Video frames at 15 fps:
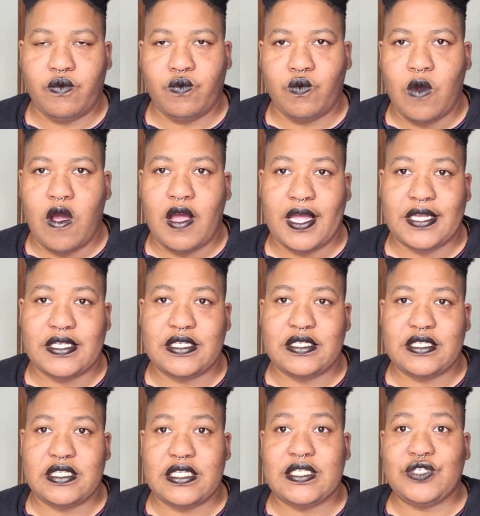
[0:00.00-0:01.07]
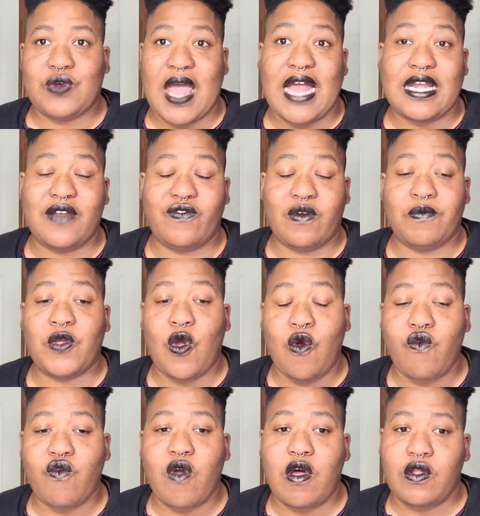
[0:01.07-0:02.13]
raw edges detracted from the
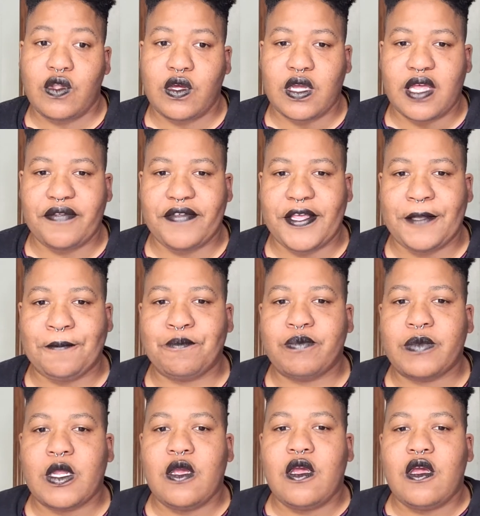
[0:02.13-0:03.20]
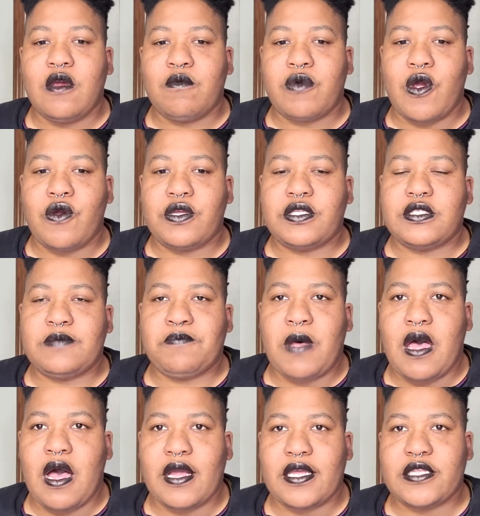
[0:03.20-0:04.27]
overall look of it. Brogan's
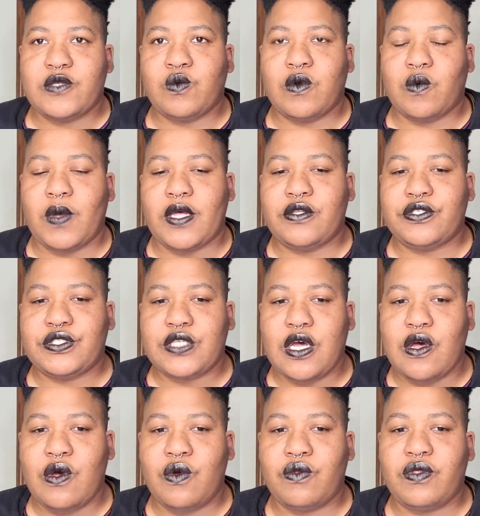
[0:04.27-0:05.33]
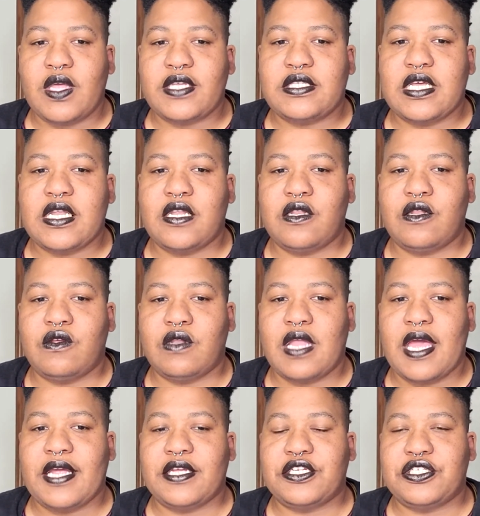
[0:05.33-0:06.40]
pockets were well sewn. They said it looked
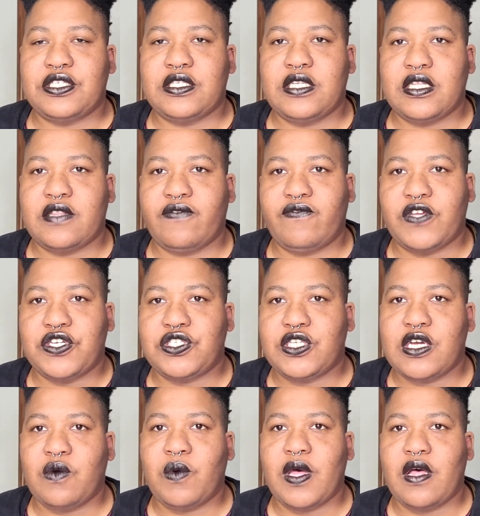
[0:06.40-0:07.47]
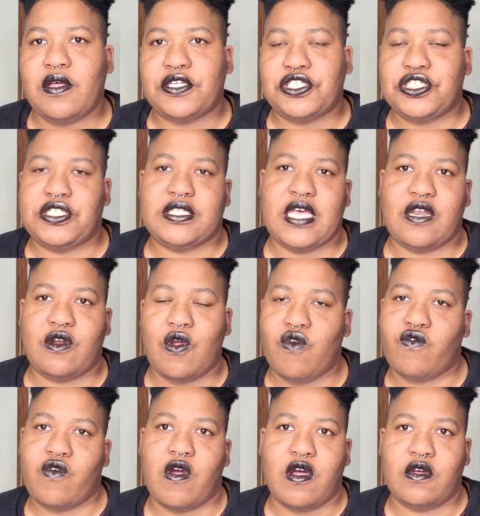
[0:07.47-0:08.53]
like she did the fishtail well, and she just had an
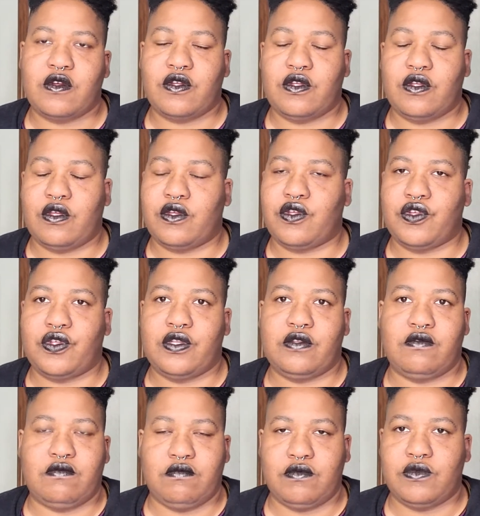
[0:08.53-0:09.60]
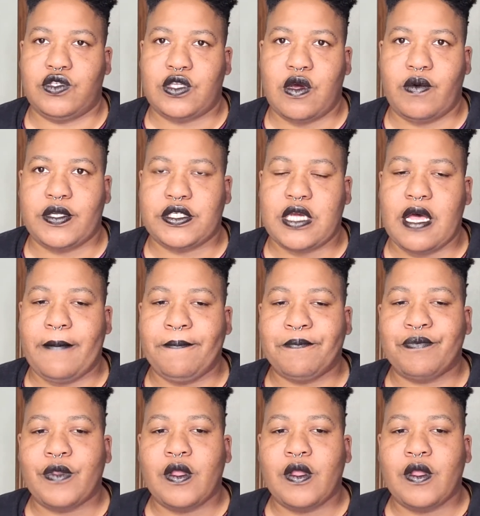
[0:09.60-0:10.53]
overall good sewing job.